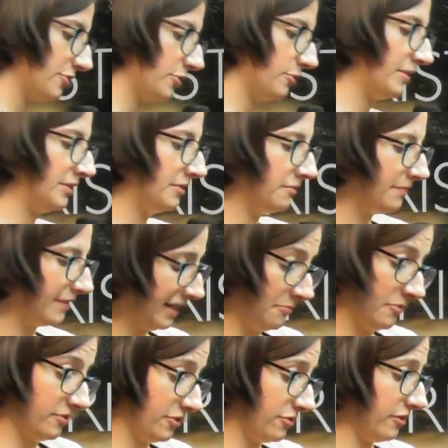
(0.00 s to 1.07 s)
you when you became a
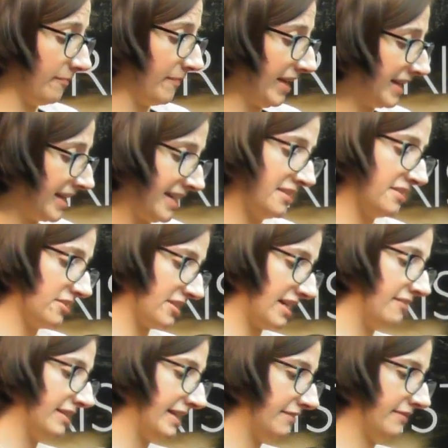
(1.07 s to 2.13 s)
Christian? In Kentish
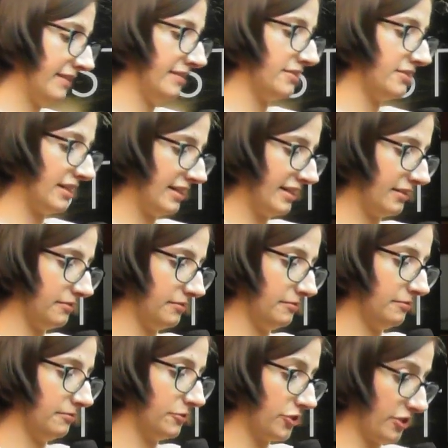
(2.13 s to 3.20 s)
Town
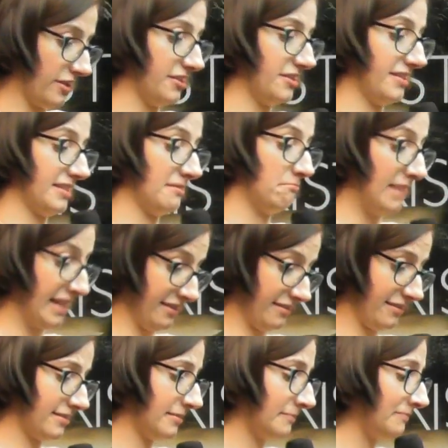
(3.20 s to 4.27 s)
Evangelical Church's
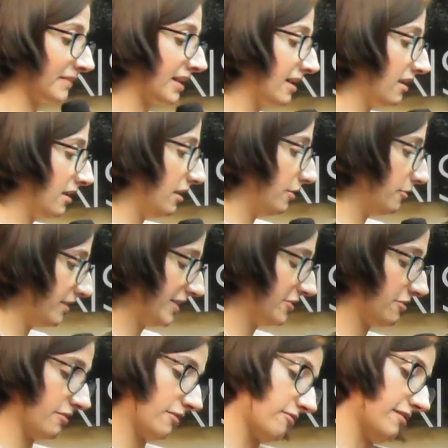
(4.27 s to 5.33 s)
Manse. Who led you
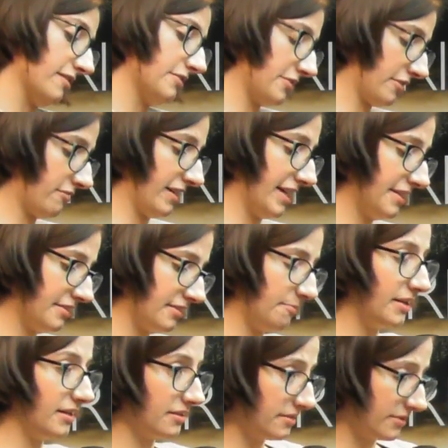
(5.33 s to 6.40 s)
to Christ? The
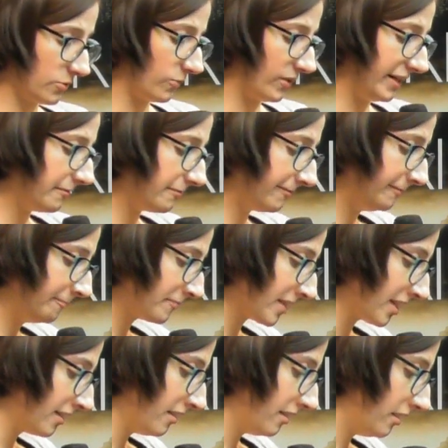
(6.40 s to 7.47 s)
pastor's wife.
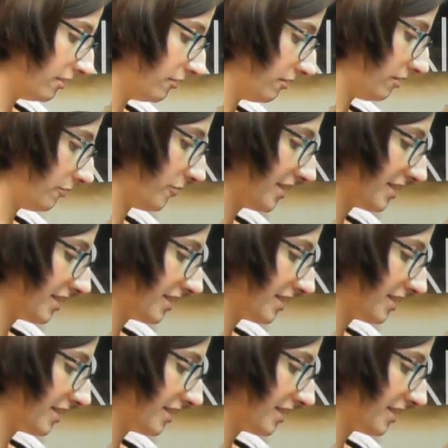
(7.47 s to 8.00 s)
Well, what